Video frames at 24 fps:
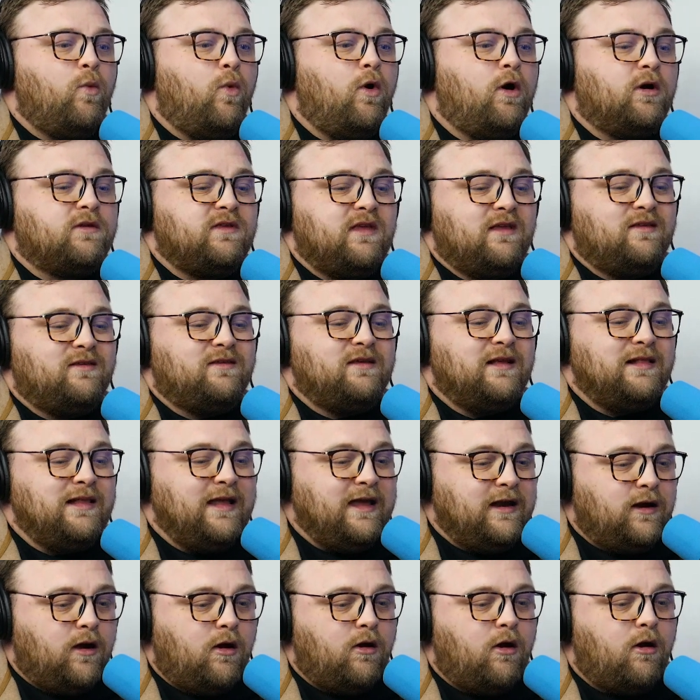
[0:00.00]
worked in
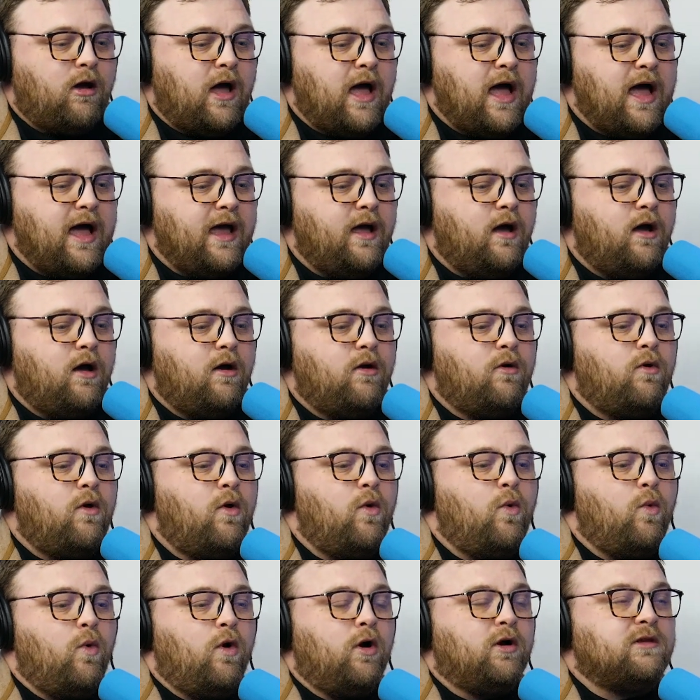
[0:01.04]
Toledo,
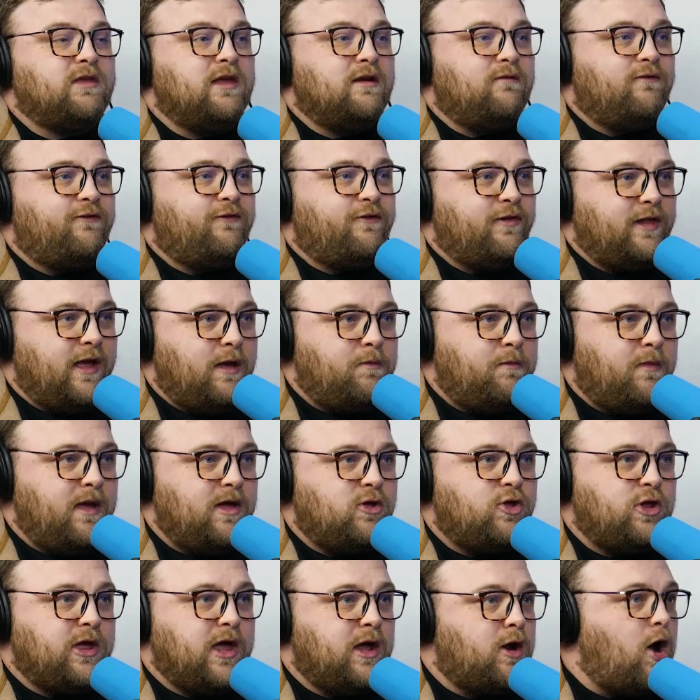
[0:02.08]
Ohio, worked in Flint,
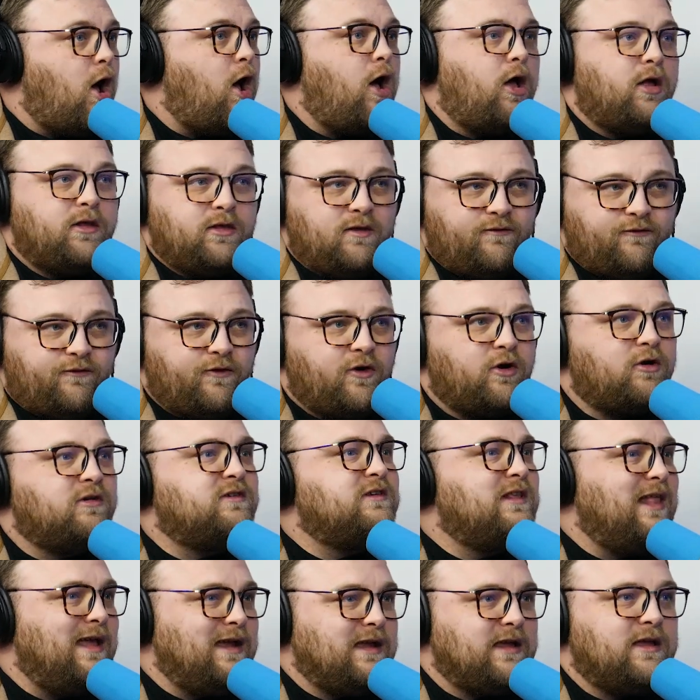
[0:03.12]
Michigan, all in the
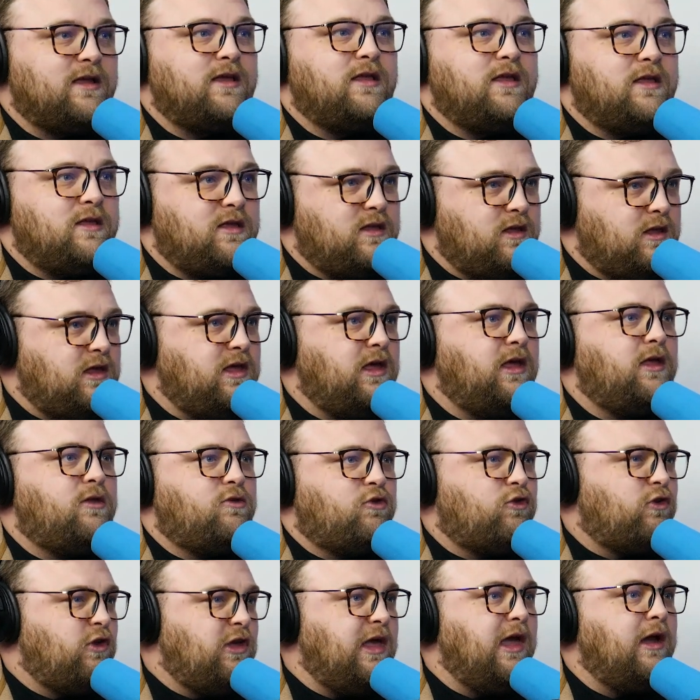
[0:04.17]
first like
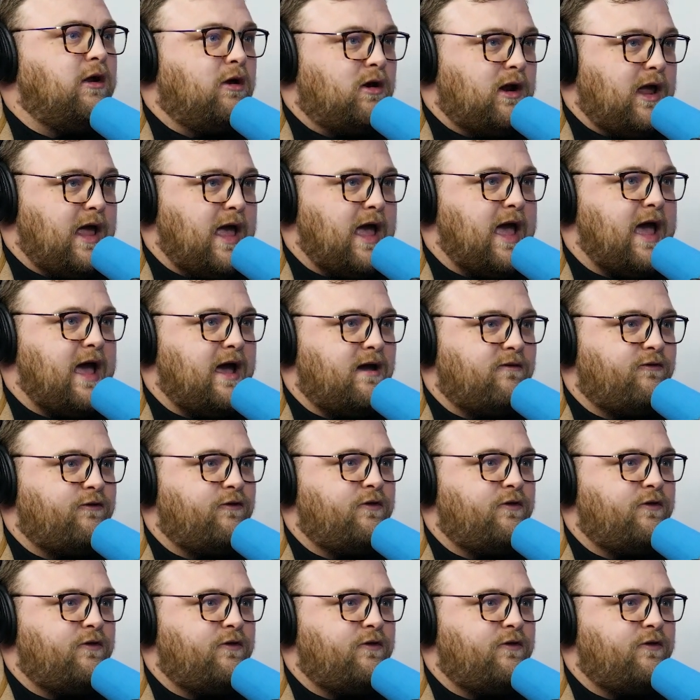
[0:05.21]
year and a half.